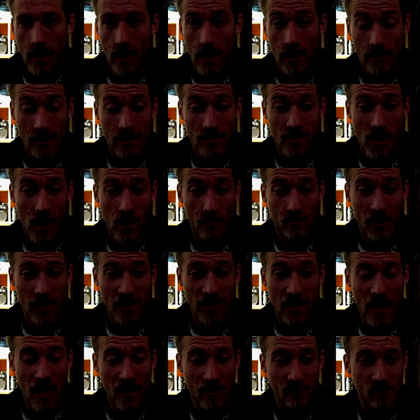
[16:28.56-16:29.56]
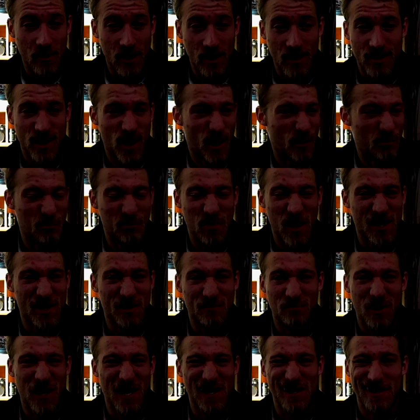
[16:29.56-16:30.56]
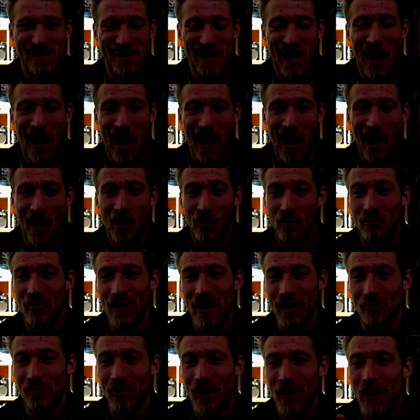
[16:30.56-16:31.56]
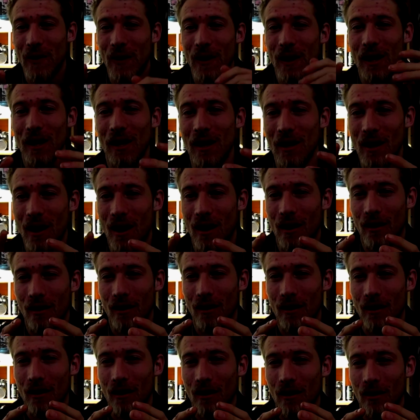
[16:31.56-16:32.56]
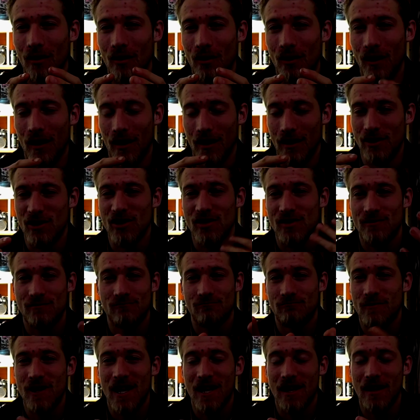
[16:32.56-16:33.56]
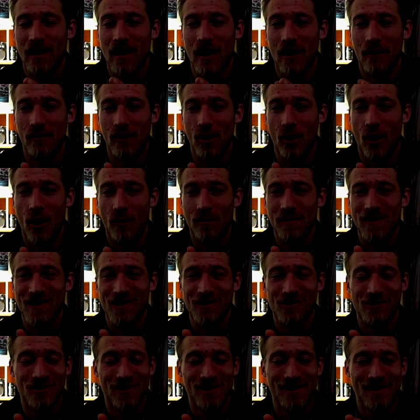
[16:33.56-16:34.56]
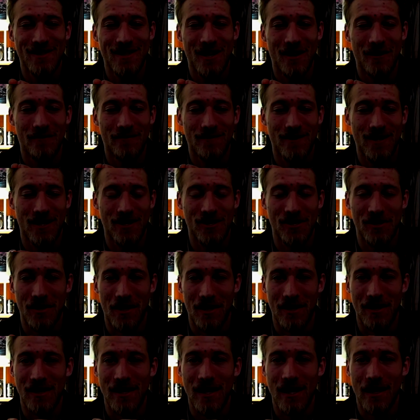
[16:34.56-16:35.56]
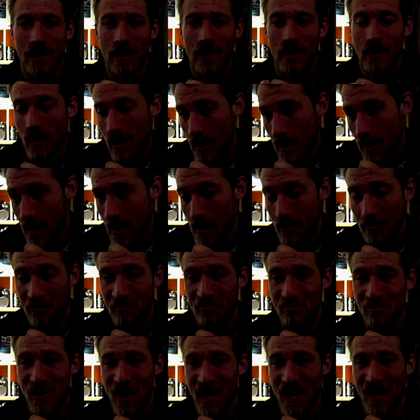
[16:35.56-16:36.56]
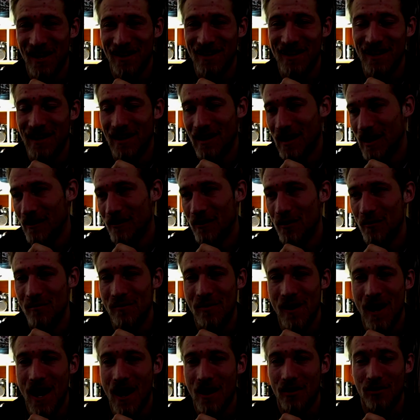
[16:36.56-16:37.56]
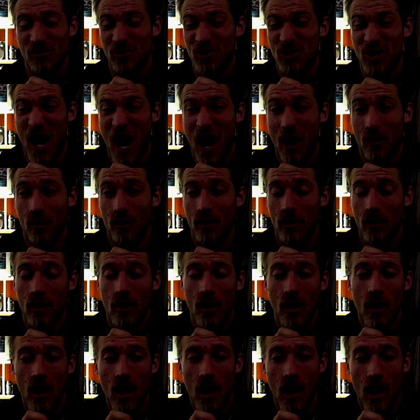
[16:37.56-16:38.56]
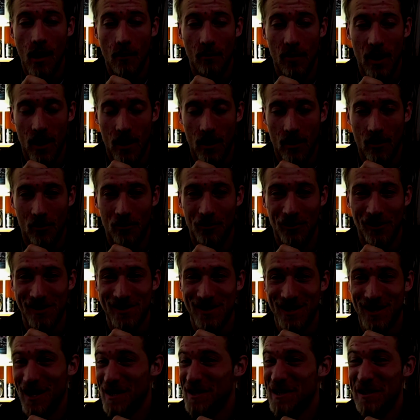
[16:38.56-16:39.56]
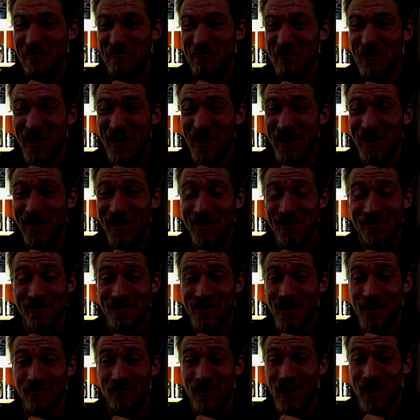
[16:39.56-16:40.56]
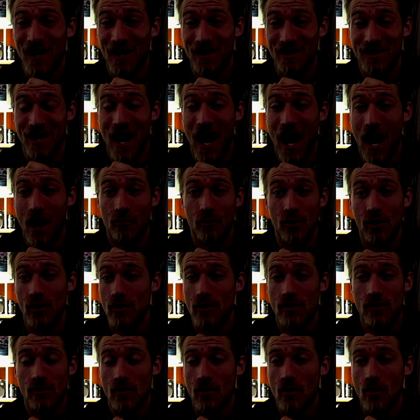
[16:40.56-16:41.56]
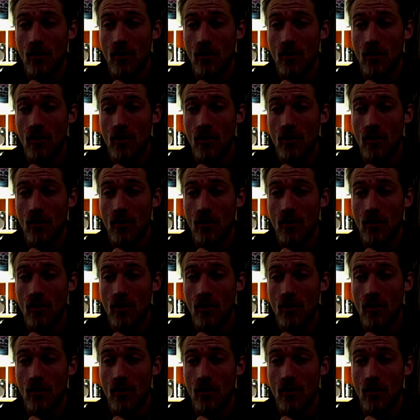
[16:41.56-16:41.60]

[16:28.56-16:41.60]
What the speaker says: the time they gave me some bits and pieces that helped me with the, like, just taking care of the obstacles and stuff, such as like getting out of bed, getting out of the bath or shower. But honestly, I didn't really use them because I was